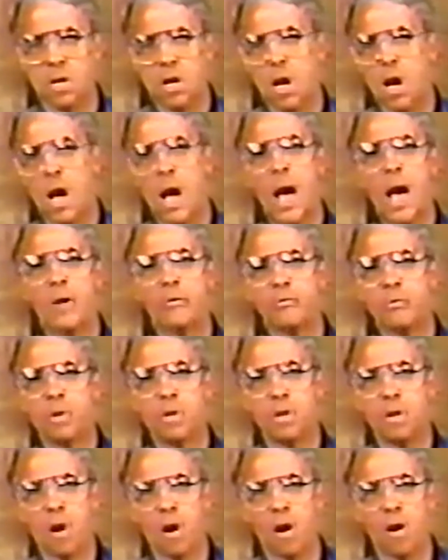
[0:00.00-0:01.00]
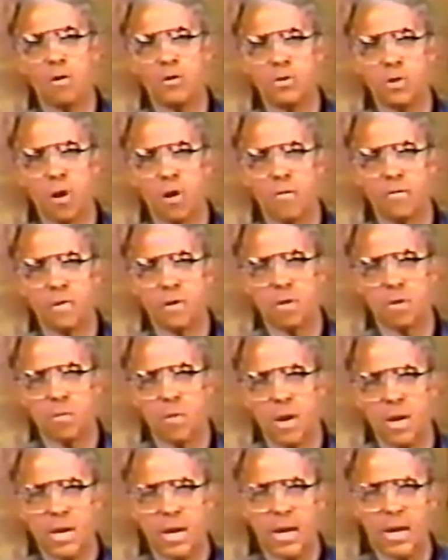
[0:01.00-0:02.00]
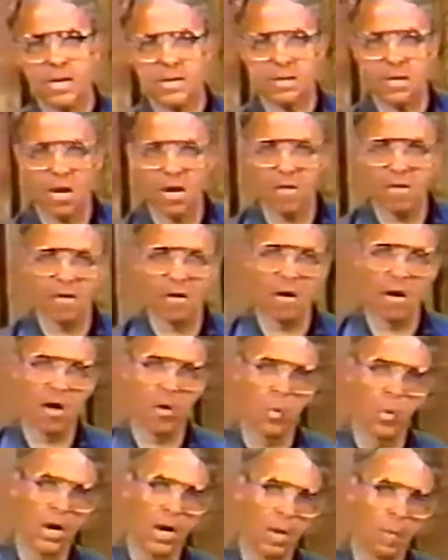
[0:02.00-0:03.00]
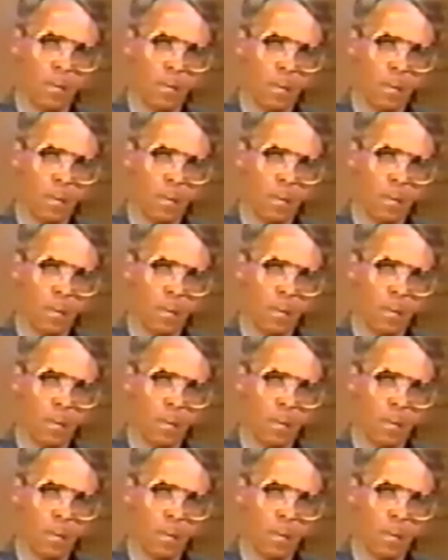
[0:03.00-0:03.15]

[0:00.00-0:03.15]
100 yards off to the right-hand side of the highway.